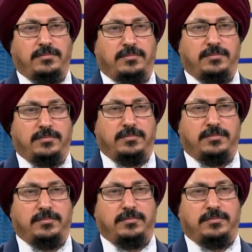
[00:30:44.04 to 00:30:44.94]

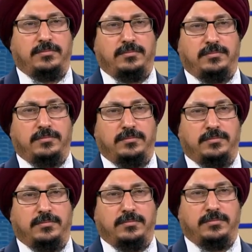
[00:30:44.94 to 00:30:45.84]

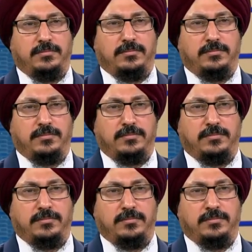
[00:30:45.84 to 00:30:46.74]

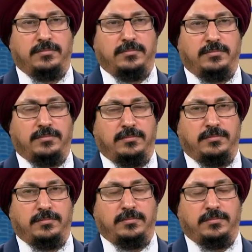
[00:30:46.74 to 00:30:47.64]

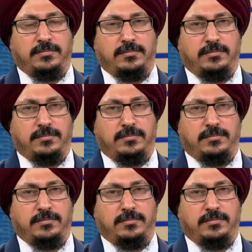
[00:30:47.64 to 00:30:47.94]
(not speaking)